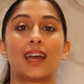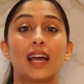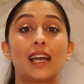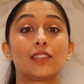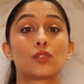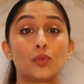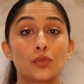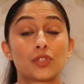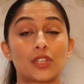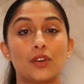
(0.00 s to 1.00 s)
And
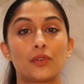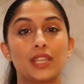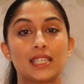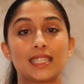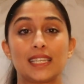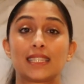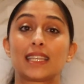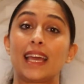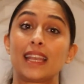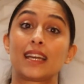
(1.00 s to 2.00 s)
also, this is
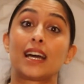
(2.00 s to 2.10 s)
an